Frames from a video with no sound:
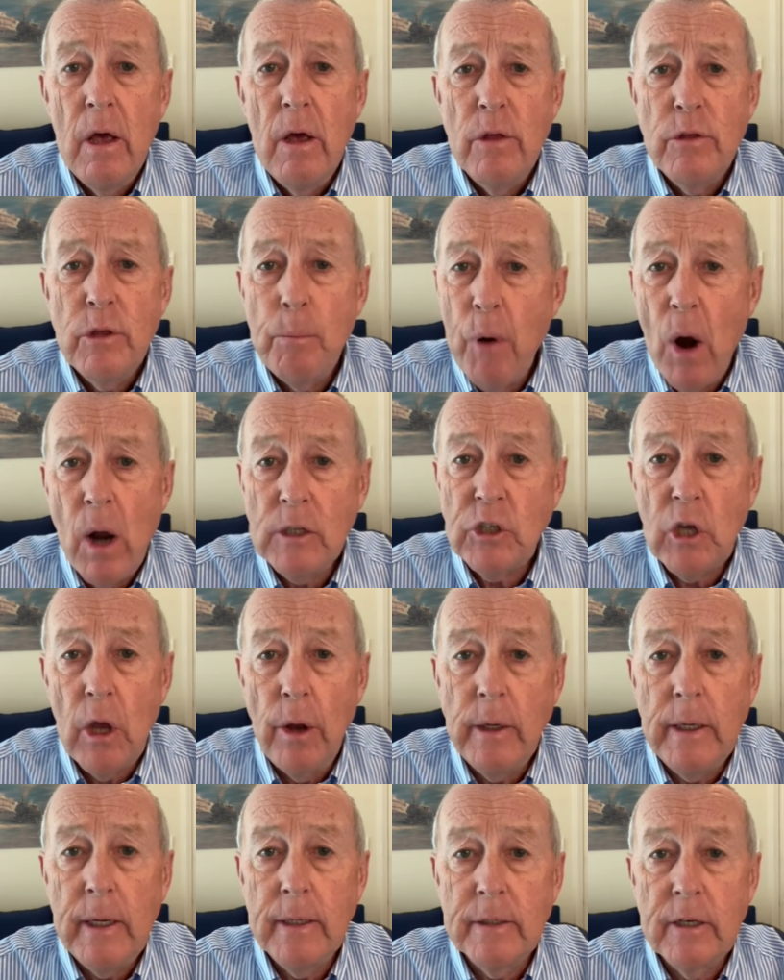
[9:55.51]
the
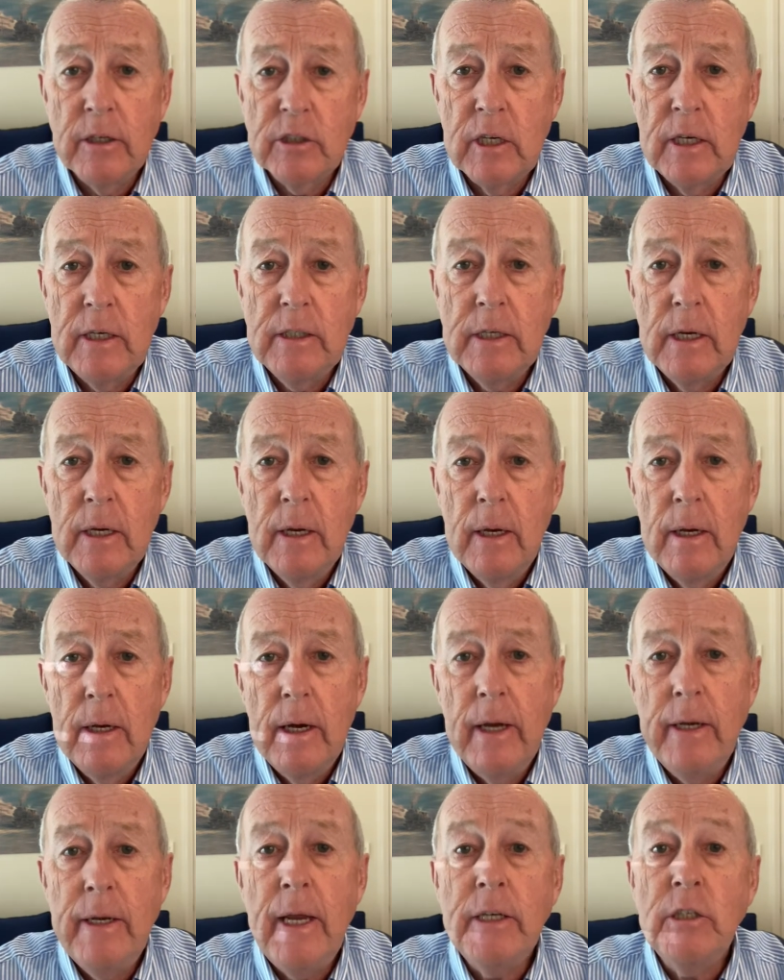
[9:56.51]
price-only indices
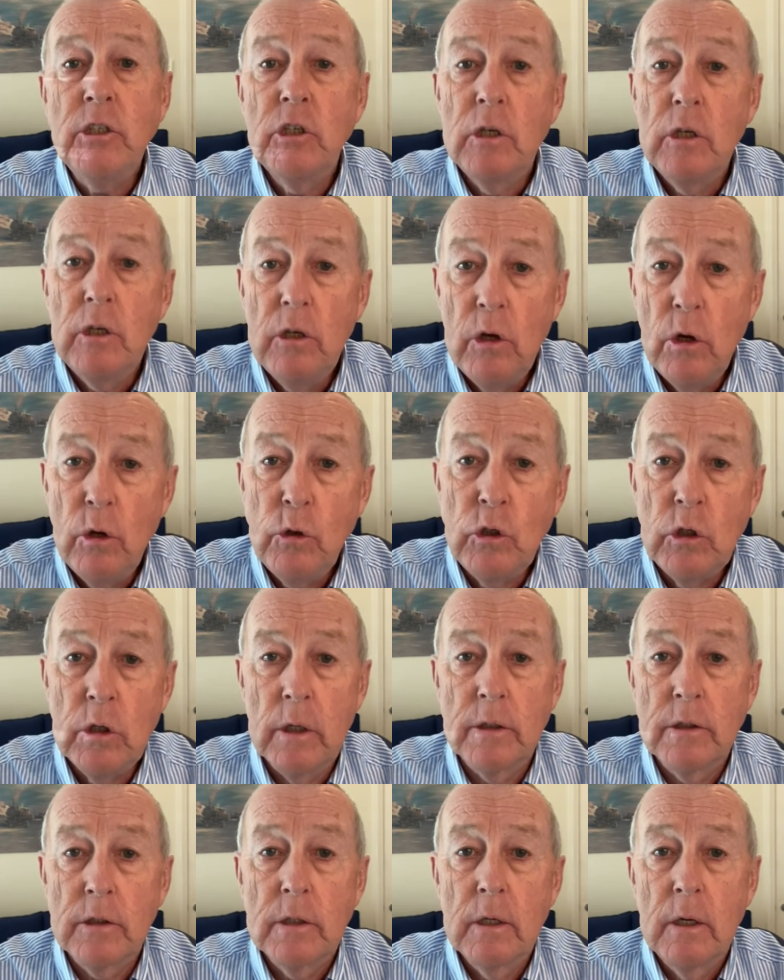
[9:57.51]
are next to
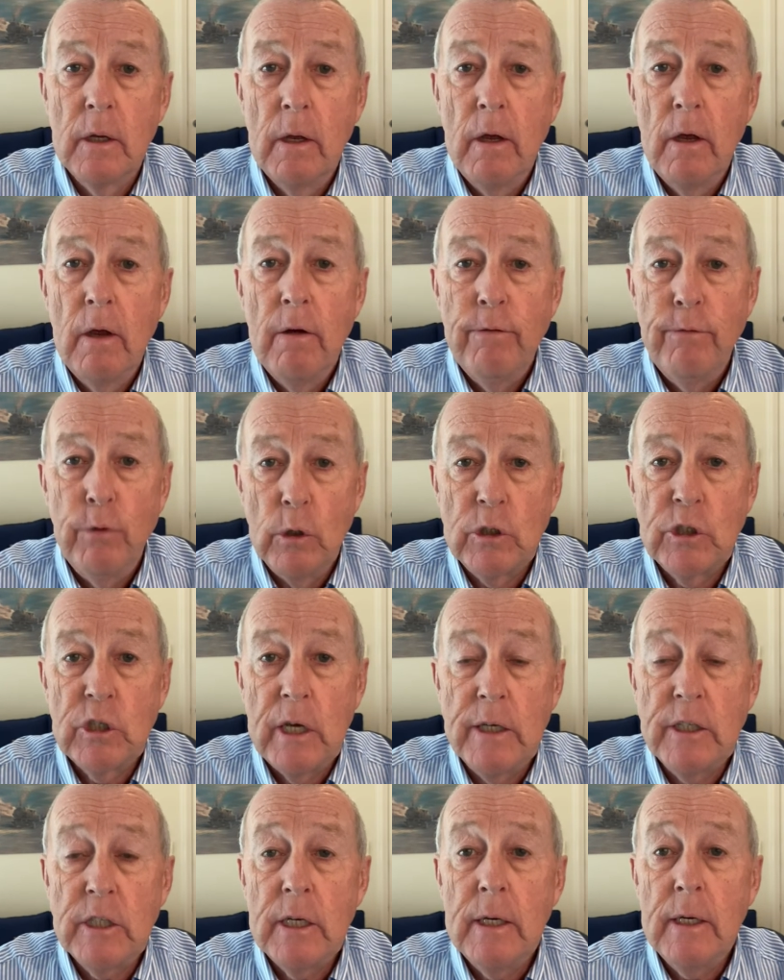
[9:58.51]
useless for
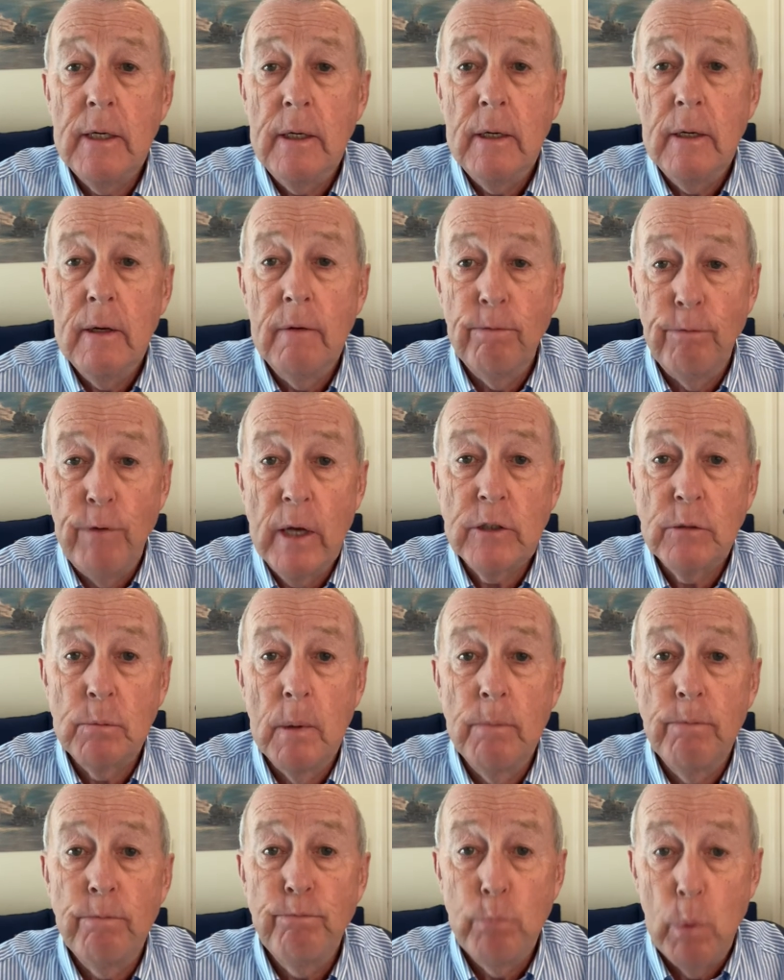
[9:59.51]
assessing
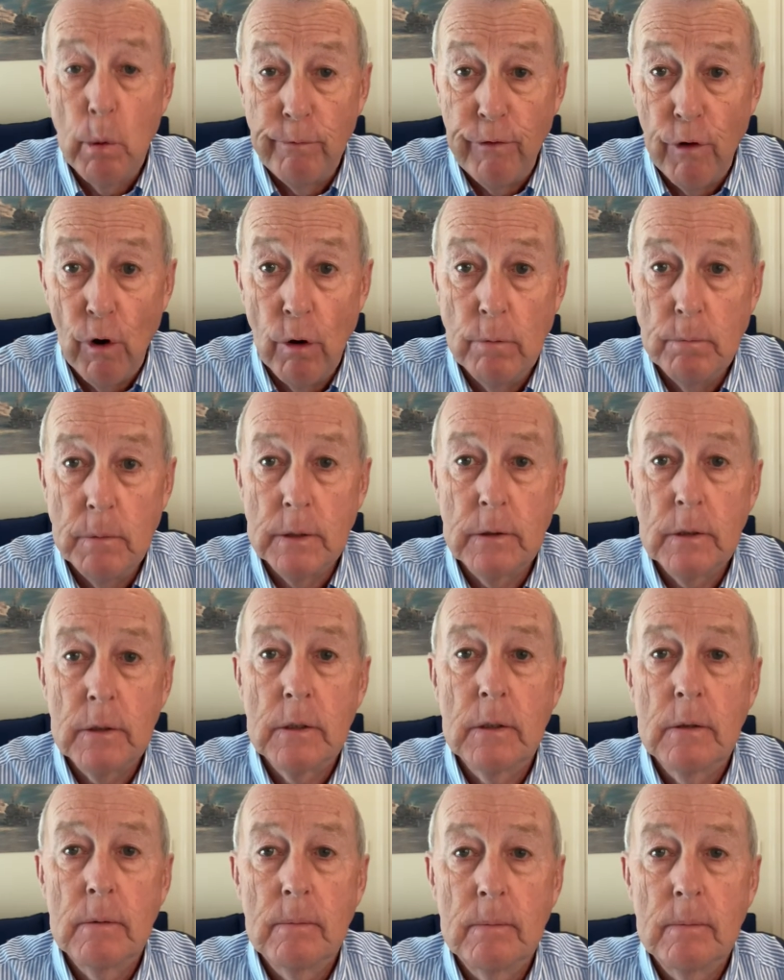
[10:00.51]
investment performance.